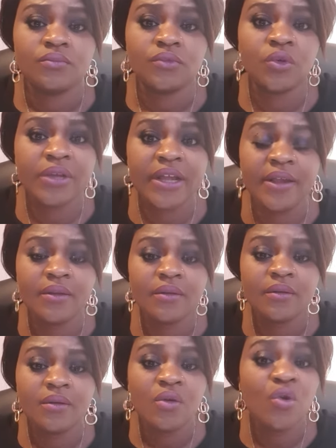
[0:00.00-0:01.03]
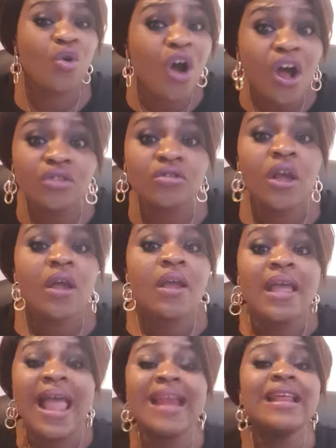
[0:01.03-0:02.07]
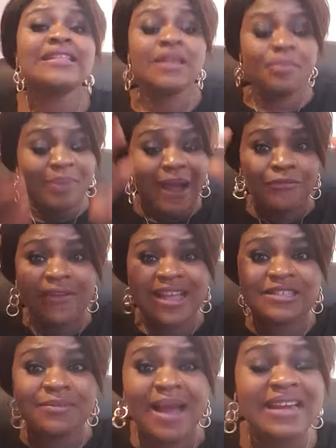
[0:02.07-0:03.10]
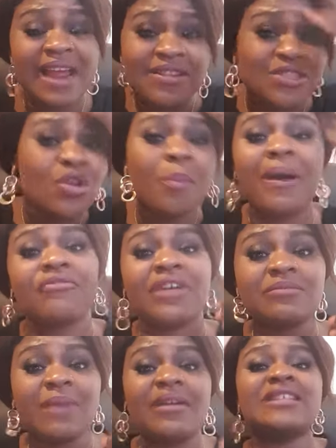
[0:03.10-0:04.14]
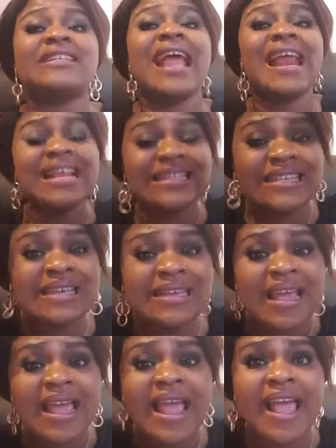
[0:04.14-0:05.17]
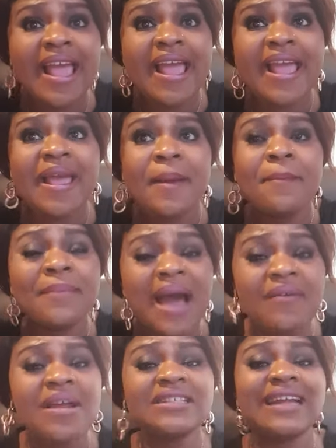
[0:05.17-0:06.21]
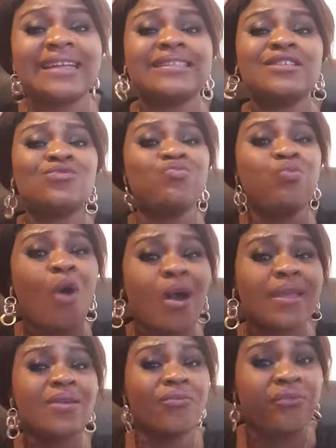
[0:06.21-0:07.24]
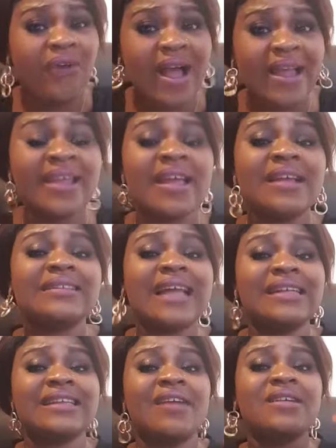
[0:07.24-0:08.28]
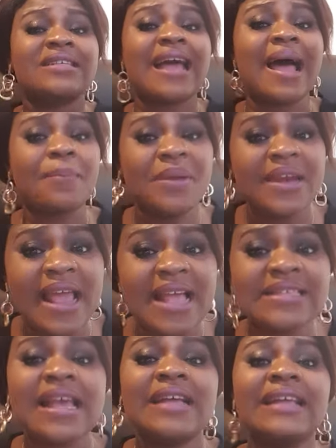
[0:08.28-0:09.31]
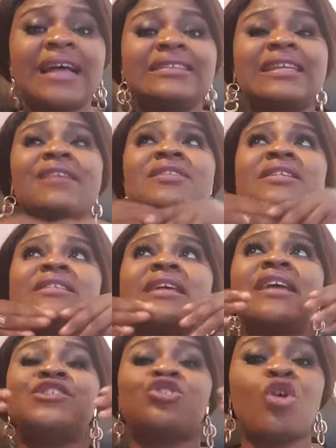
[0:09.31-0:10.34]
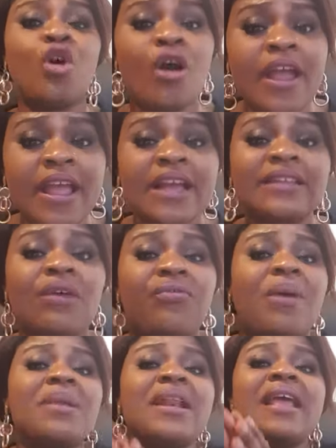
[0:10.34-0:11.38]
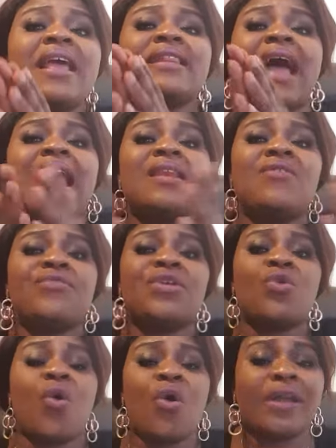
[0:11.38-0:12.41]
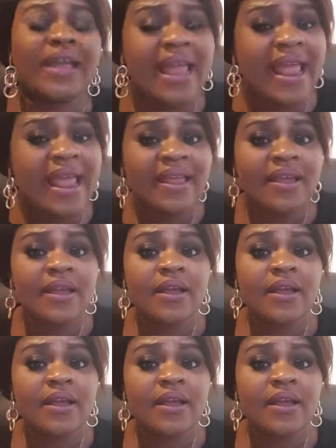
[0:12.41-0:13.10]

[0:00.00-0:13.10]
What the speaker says: Okay? God, anything perfect, man, there is no perfect marriage. Anything, marriage that is working fine, that there is happiness, that there is joy, the family, they are living okay,